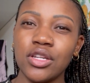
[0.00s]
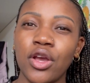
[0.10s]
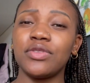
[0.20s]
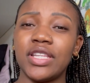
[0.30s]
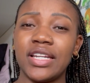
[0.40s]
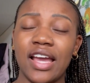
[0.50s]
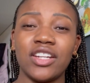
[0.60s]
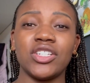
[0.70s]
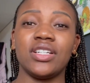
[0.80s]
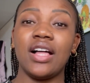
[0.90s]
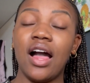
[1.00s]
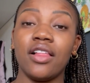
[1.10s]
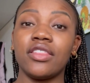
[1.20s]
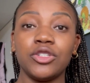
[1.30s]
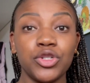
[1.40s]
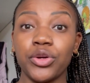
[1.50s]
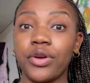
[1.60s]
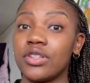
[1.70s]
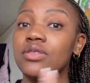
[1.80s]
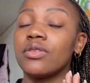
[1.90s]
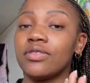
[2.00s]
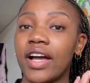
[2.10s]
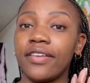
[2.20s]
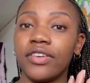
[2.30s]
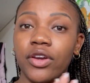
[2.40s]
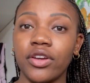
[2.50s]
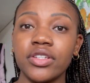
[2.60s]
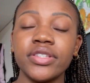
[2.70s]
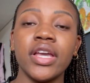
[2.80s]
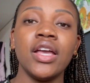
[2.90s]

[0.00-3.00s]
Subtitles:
for the national health insurance for 5 years.